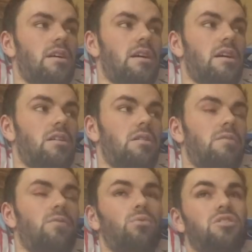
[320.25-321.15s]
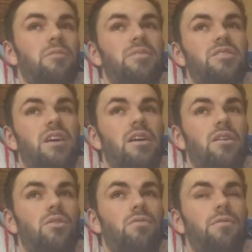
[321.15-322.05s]
and I've also been
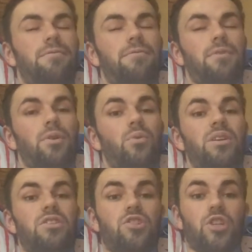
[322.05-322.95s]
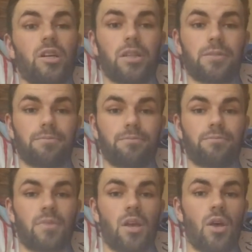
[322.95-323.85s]
taken off the fluid chart
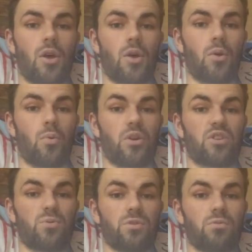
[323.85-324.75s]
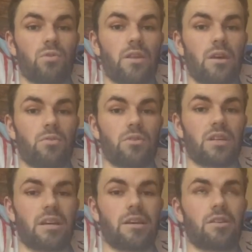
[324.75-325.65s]
which was what they were
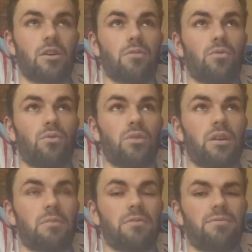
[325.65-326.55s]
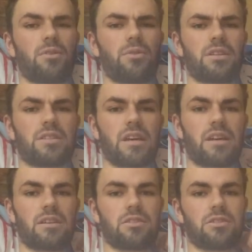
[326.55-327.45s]
taking note of all like my fluid
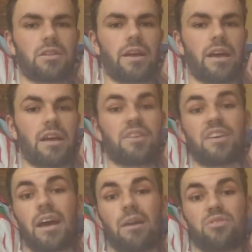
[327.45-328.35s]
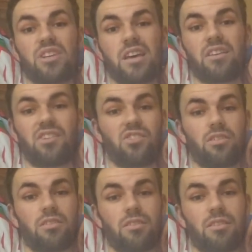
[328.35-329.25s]
intakes and
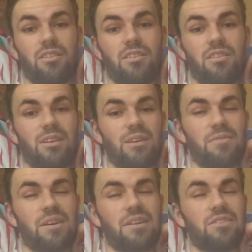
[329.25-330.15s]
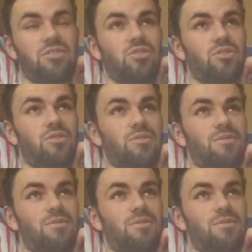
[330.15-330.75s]
outtakes, if that is